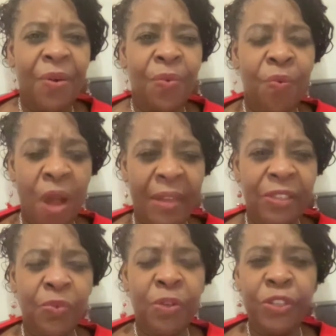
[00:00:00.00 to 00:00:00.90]

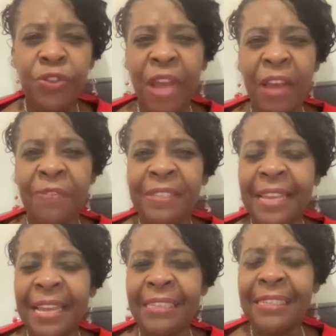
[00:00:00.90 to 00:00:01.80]
what would you have
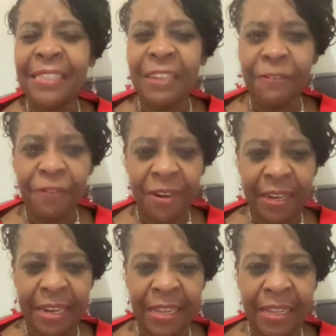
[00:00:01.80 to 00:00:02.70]
said
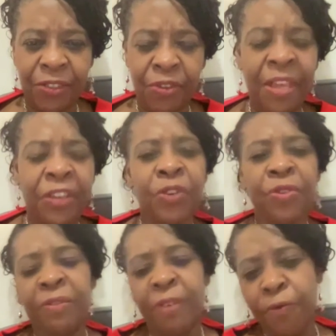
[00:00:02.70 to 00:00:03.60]
differently so that you
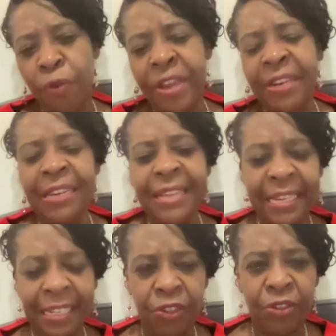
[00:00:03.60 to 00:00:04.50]
could have avoided
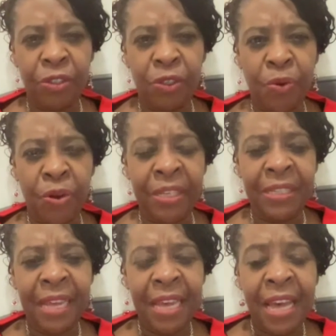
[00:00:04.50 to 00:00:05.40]
getting to this point?